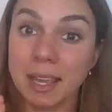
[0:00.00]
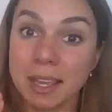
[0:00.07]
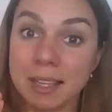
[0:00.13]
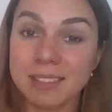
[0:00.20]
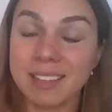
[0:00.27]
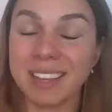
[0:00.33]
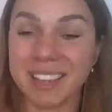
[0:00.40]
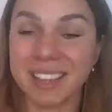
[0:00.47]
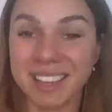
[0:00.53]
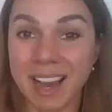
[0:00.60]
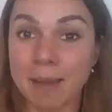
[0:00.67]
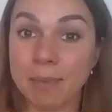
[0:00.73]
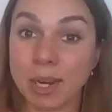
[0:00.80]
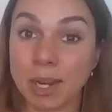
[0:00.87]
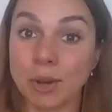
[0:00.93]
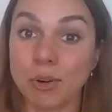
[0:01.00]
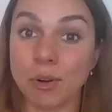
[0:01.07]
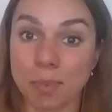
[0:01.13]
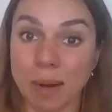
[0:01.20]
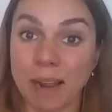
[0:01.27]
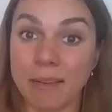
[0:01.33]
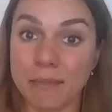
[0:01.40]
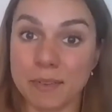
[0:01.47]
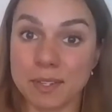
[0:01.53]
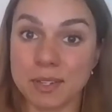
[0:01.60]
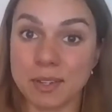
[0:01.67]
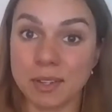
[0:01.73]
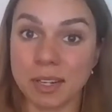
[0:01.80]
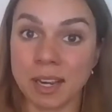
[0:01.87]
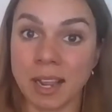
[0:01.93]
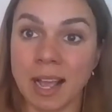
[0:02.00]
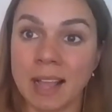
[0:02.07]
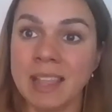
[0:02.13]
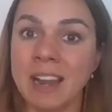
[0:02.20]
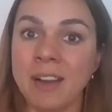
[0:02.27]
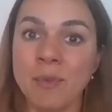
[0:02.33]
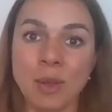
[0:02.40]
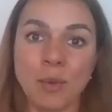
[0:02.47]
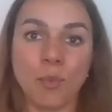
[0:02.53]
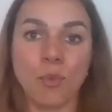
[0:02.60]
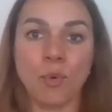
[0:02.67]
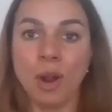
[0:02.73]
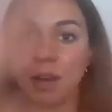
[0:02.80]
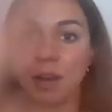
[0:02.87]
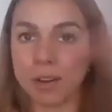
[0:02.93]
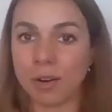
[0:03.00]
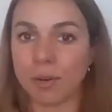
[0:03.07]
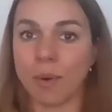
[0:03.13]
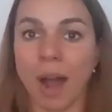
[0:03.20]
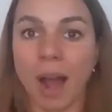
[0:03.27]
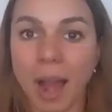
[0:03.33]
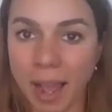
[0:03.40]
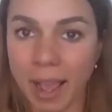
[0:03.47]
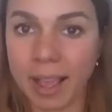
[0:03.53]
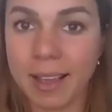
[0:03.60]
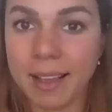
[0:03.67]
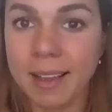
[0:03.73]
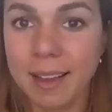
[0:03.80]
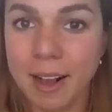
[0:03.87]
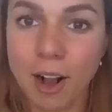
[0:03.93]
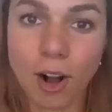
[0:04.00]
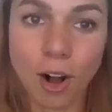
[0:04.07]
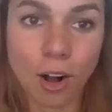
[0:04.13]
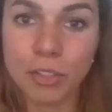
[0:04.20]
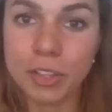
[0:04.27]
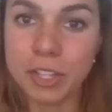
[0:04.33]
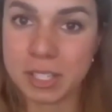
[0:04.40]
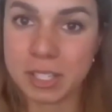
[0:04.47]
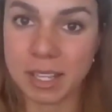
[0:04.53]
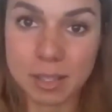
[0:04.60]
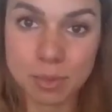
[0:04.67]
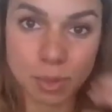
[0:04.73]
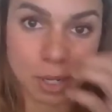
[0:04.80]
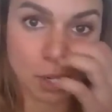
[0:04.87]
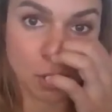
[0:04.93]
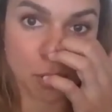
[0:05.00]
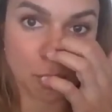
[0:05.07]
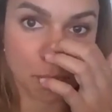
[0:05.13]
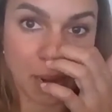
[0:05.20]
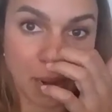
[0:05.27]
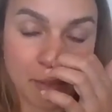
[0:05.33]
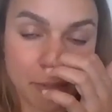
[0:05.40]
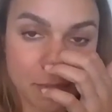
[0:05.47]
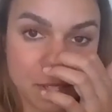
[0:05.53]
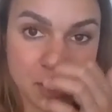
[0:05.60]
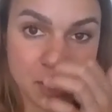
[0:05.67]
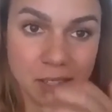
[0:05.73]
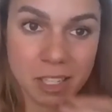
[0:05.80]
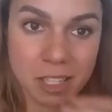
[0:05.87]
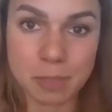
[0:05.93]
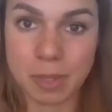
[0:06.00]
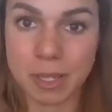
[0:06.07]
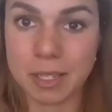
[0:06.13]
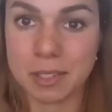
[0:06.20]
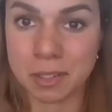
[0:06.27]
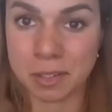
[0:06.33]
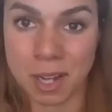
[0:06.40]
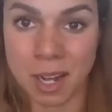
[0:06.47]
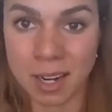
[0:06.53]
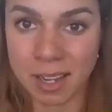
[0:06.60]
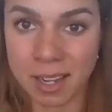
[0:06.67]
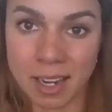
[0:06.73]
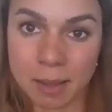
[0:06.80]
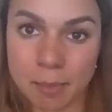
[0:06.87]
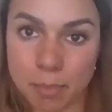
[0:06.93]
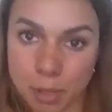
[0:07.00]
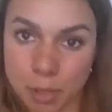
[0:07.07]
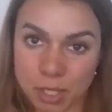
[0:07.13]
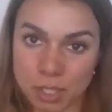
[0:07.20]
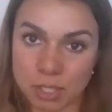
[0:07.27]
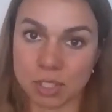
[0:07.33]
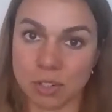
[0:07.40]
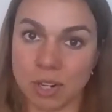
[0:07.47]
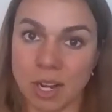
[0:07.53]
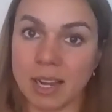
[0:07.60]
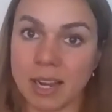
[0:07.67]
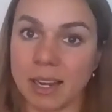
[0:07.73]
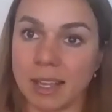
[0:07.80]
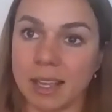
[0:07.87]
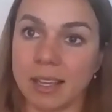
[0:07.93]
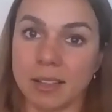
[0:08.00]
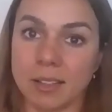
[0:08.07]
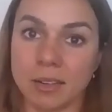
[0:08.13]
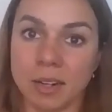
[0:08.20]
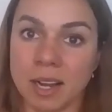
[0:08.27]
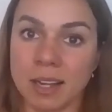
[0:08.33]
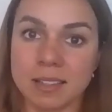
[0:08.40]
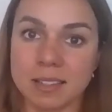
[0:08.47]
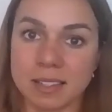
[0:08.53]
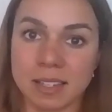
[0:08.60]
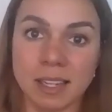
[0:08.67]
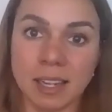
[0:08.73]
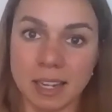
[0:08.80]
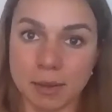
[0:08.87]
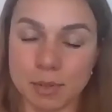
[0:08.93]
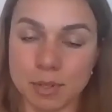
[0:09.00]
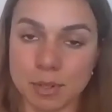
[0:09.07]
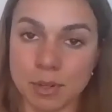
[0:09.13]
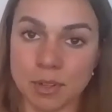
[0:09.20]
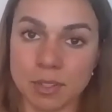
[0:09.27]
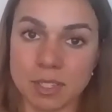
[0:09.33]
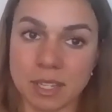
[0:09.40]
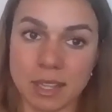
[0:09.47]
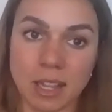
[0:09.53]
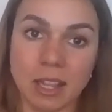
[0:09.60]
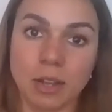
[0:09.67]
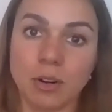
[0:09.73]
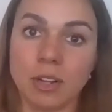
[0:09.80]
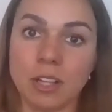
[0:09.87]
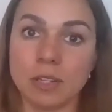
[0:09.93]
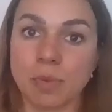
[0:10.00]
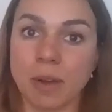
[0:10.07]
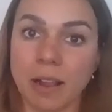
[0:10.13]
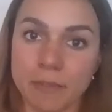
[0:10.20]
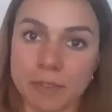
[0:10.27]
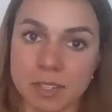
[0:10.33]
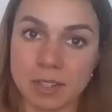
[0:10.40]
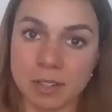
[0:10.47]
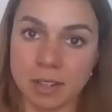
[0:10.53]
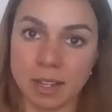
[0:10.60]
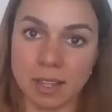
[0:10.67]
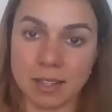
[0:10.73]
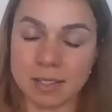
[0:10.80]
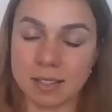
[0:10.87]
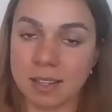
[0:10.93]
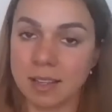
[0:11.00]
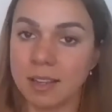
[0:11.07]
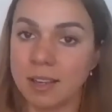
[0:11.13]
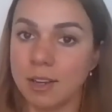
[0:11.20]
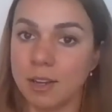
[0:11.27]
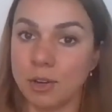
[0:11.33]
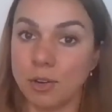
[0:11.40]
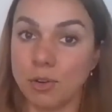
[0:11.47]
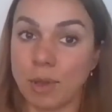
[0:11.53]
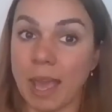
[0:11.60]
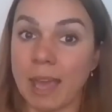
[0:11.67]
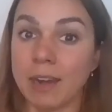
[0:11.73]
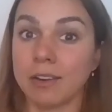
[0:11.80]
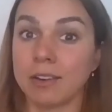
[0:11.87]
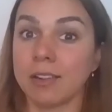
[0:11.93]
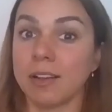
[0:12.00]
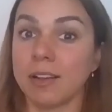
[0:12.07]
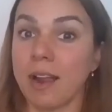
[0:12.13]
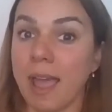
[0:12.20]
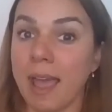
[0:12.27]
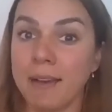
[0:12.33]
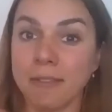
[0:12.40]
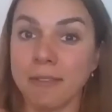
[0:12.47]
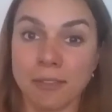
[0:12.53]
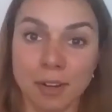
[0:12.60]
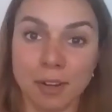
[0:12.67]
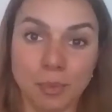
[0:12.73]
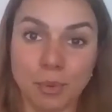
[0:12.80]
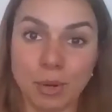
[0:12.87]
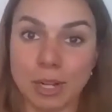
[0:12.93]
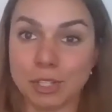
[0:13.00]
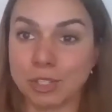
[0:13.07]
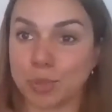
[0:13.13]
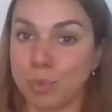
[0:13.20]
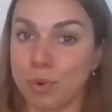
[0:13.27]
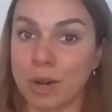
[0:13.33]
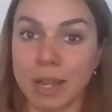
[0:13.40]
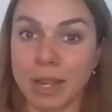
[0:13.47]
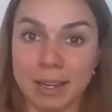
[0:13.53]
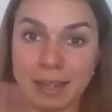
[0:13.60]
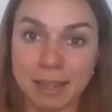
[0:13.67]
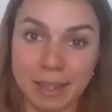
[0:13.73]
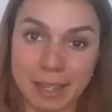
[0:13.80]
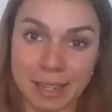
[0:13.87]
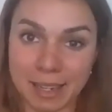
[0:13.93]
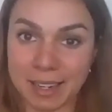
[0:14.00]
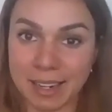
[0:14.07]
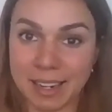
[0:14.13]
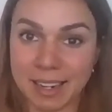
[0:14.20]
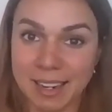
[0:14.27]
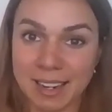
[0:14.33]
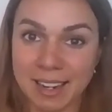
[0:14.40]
He's like, yeah, I'm going to go to a private facility. And then we wonder why all these kids want to go to a private facility. It's because they're not getting pushed. They're not getting, they're not seeing any results. And then they go to these private facilities who cater to their every wish, want, and need.